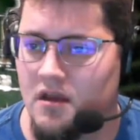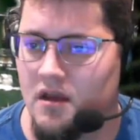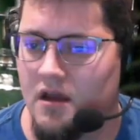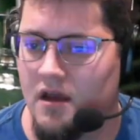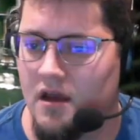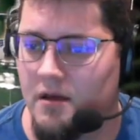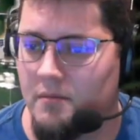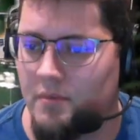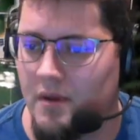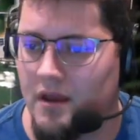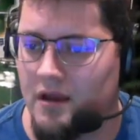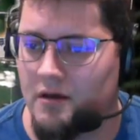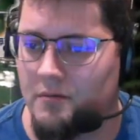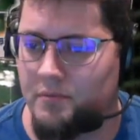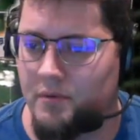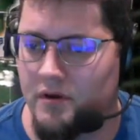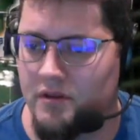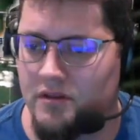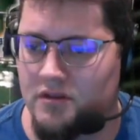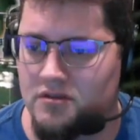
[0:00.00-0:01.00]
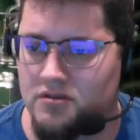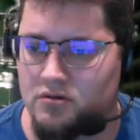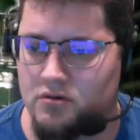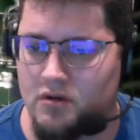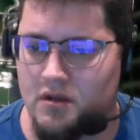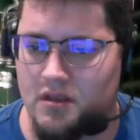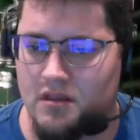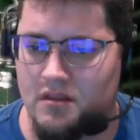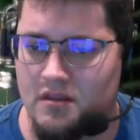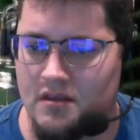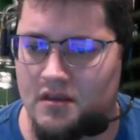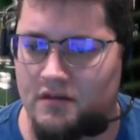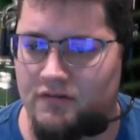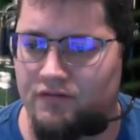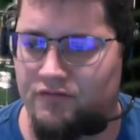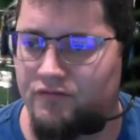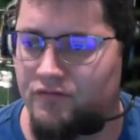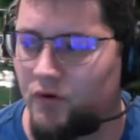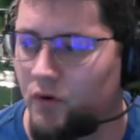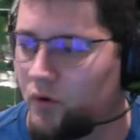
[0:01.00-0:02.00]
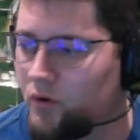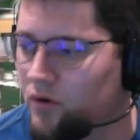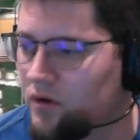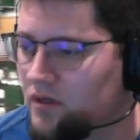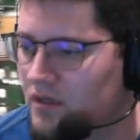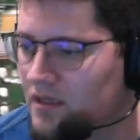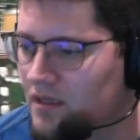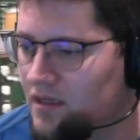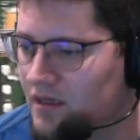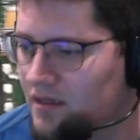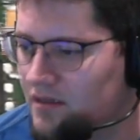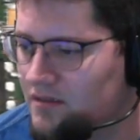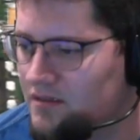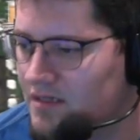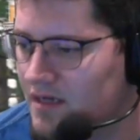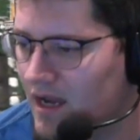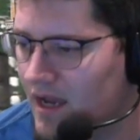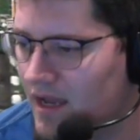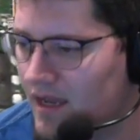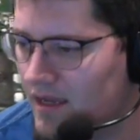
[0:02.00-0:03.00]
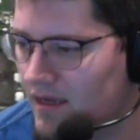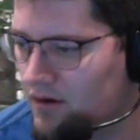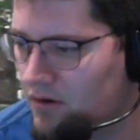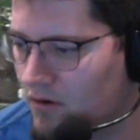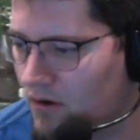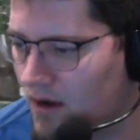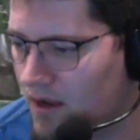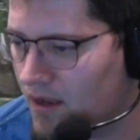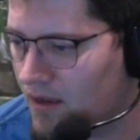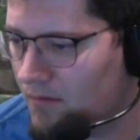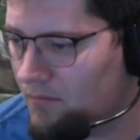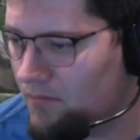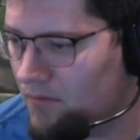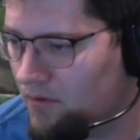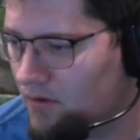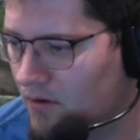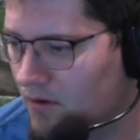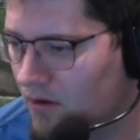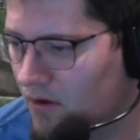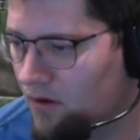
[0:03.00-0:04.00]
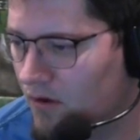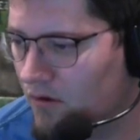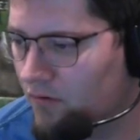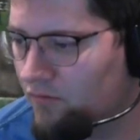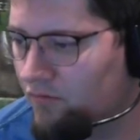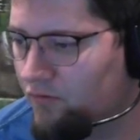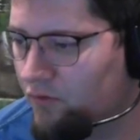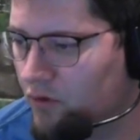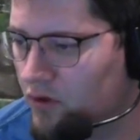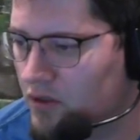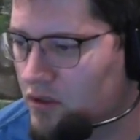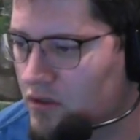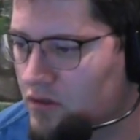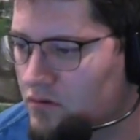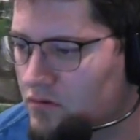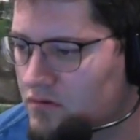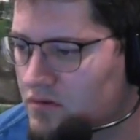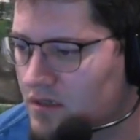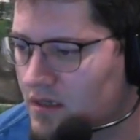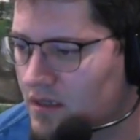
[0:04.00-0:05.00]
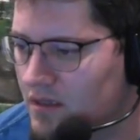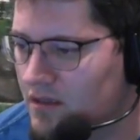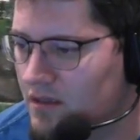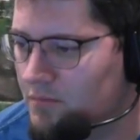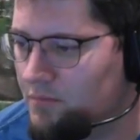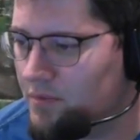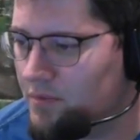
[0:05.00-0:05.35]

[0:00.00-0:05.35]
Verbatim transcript: uh, back up on the screen the 4 gig diagram for using the